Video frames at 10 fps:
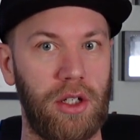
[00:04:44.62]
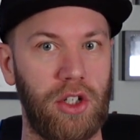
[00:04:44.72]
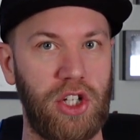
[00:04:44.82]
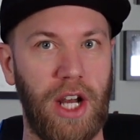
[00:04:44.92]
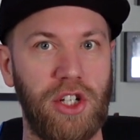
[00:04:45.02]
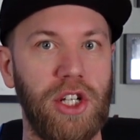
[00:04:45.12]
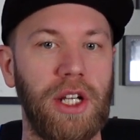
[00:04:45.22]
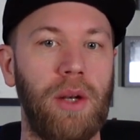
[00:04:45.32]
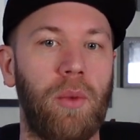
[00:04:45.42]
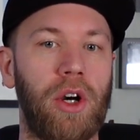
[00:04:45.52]
touching
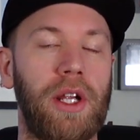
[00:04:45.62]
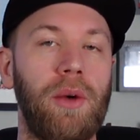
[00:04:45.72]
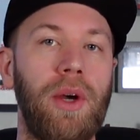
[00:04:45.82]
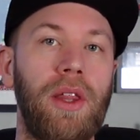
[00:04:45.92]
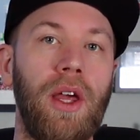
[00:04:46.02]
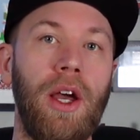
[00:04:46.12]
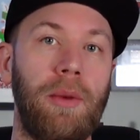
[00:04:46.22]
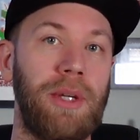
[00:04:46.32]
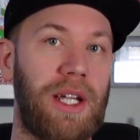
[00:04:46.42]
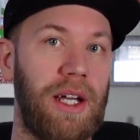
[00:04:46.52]
and working with
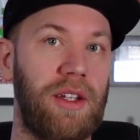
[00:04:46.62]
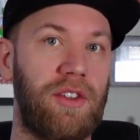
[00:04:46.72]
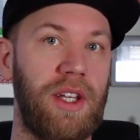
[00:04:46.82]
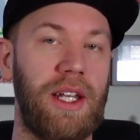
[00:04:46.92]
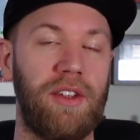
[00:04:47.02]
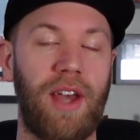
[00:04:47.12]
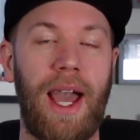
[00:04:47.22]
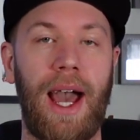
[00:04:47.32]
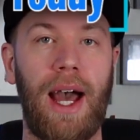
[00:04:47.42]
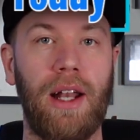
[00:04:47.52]
because it has
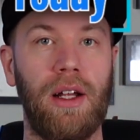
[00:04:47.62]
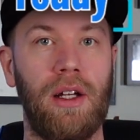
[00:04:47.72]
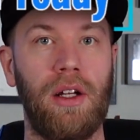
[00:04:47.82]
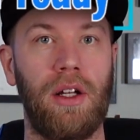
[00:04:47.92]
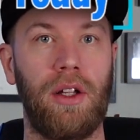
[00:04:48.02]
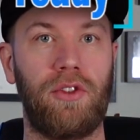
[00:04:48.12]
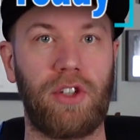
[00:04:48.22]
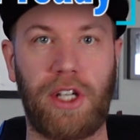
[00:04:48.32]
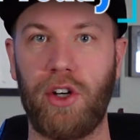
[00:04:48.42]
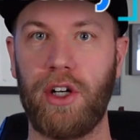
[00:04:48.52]
had
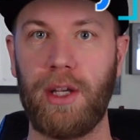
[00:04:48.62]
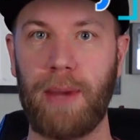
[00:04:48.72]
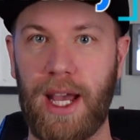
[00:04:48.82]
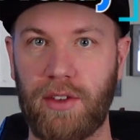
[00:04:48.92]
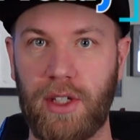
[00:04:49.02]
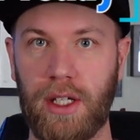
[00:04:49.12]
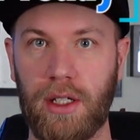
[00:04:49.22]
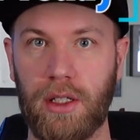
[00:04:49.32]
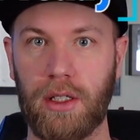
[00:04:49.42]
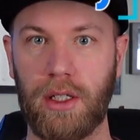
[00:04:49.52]
security
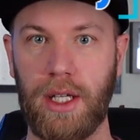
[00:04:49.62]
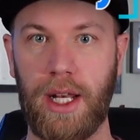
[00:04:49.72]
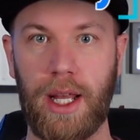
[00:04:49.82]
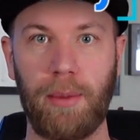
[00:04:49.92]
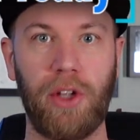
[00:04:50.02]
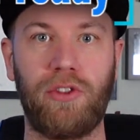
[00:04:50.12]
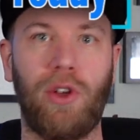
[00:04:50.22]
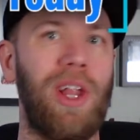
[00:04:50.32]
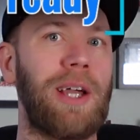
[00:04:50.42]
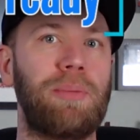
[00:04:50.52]
masking enabled. So
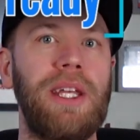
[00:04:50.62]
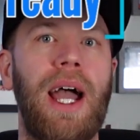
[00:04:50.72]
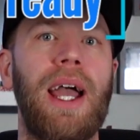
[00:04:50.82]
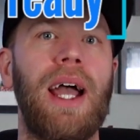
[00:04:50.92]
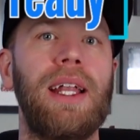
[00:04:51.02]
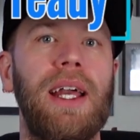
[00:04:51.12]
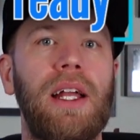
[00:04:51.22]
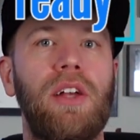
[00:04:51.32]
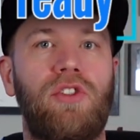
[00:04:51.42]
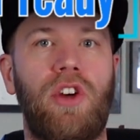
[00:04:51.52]
like PII
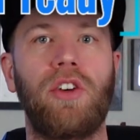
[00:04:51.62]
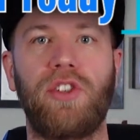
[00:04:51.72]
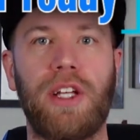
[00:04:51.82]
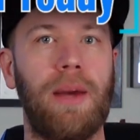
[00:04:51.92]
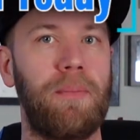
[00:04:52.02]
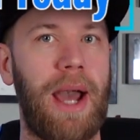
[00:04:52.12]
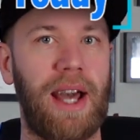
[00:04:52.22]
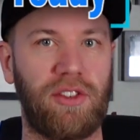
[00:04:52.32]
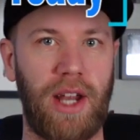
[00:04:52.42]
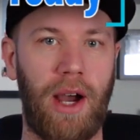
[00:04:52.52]
data starts to get
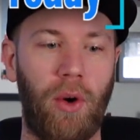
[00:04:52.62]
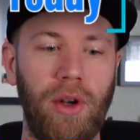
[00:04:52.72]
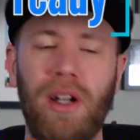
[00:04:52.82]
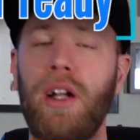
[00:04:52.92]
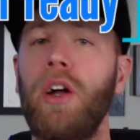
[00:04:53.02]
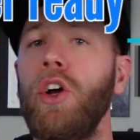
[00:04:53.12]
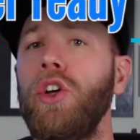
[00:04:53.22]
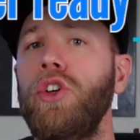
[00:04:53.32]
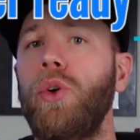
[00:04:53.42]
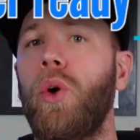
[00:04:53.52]
masked out.
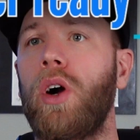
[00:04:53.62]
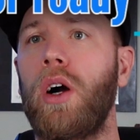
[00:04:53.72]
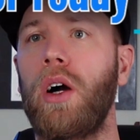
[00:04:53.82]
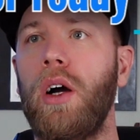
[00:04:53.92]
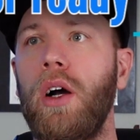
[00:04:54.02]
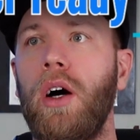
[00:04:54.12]
Your